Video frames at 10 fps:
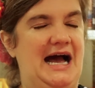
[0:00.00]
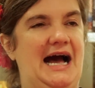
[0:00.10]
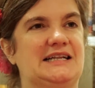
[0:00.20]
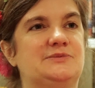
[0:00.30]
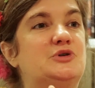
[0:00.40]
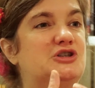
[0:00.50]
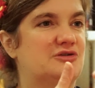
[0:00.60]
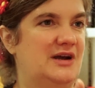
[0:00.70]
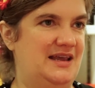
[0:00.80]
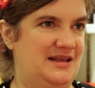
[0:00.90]
and
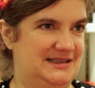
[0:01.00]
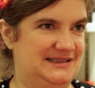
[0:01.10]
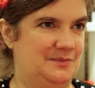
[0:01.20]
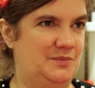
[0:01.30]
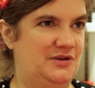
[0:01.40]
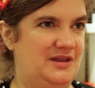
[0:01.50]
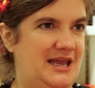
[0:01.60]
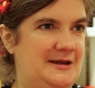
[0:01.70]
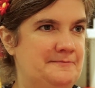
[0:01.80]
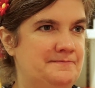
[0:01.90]
portray that
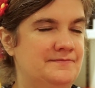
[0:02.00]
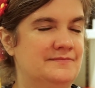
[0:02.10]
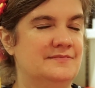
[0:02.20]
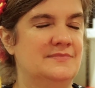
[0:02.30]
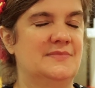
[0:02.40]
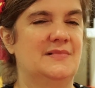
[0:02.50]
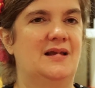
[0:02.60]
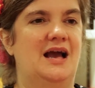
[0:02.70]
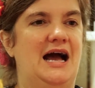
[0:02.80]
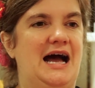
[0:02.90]
sympathy?
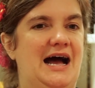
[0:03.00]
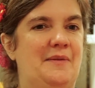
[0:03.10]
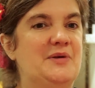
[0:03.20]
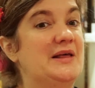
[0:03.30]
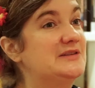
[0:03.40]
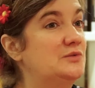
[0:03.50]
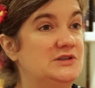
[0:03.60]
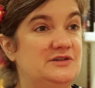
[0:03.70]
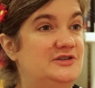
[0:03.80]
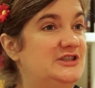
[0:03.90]
But that was a
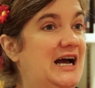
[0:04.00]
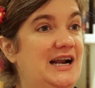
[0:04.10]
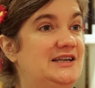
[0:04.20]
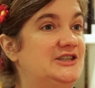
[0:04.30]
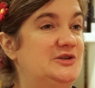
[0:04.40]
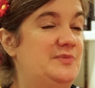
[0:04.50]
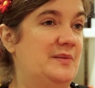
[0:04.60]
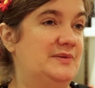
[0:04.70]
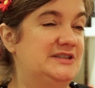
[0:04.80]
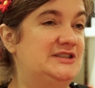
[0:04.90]
wonderful challenge to be
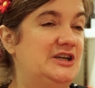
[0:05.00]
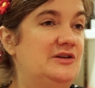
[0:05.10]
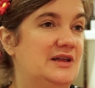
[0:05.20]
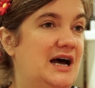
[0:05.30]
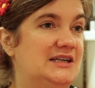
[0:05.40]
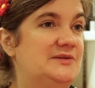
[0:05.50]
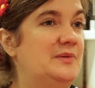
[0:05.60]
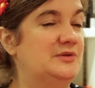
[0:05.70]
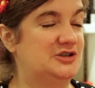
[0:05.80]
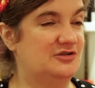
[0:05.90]
able to do that and to be
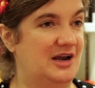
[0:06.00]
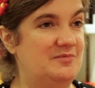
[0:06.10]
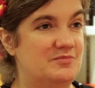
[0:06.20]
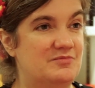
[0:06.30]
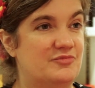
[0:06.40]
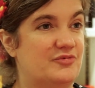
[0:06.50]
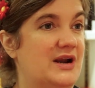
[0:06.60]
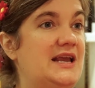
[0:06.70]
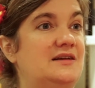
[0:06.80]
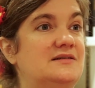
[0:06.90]
able to try and
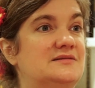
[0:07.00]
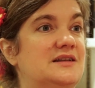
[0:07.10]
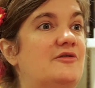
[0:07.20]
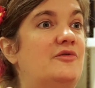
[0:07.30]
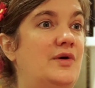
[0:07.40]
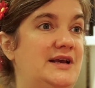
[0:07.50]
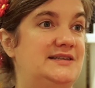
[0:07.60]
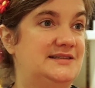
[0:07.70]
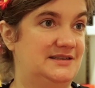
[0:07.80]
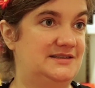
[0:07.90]
bring a
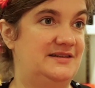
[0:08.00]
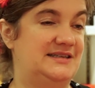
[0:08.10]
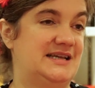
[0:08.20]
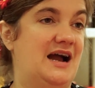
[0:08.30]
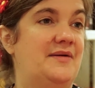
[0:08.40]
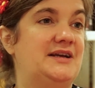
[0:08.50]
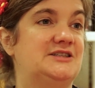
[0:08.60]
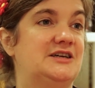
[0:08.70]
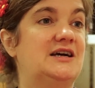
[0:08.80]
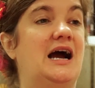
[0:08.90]
voice to this
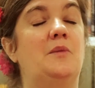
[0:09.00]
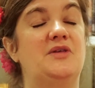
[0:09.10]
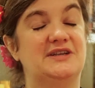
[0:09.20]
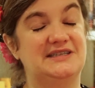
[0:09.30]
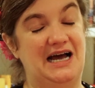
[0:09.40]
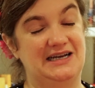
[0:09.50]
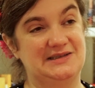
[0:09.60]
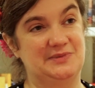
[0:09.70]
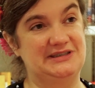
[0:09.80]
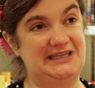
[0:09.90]
character. And with the
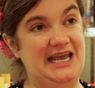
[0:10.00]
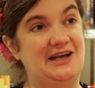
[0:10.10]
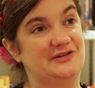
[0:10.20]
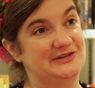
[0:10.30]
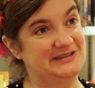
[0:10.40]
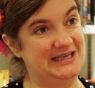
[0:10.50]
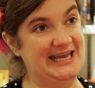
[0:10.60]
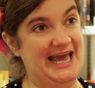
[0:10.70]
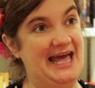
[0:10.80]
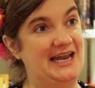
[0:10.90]
Talisman Tales,
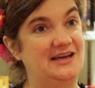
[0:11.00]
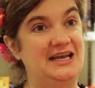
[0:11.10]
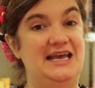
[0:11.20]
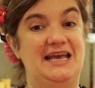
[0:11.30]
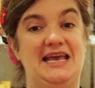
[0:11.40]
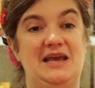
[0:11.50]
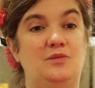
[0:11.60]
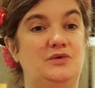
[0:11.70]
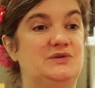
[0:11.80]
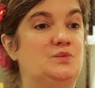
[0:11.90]
again, it
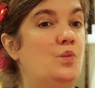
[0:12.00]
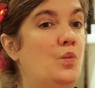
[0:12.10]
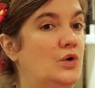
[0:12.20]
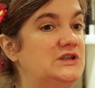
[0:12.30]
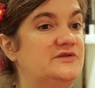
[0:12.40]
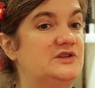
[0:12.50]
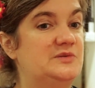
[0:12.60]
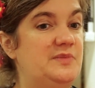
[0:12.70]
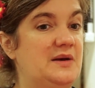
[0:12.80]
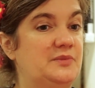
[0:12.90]
was wonderful
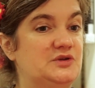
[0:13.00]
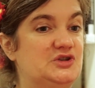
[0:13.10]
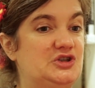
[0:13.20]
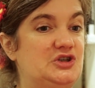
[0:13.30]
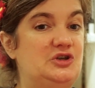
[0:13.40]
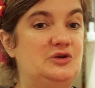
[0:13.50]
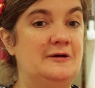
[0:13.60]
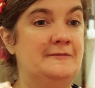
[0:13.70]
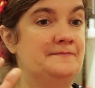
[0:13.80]
to be able to